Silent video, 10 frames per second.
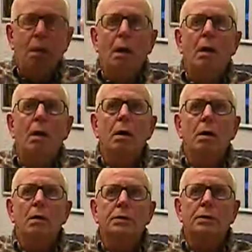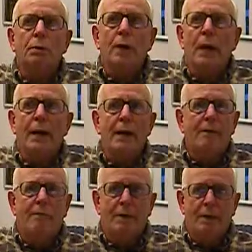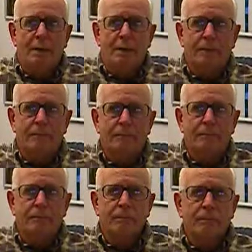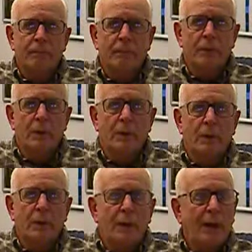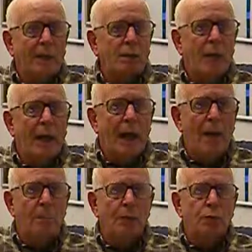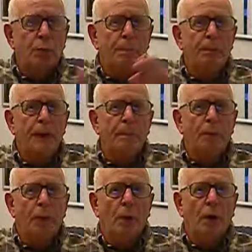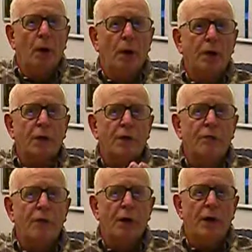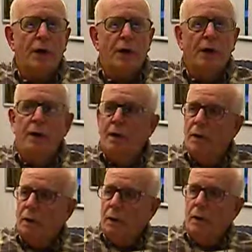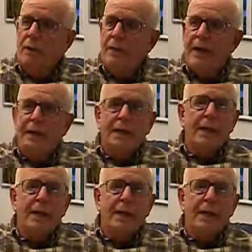blows away everything. That's what happens when people are converted. When they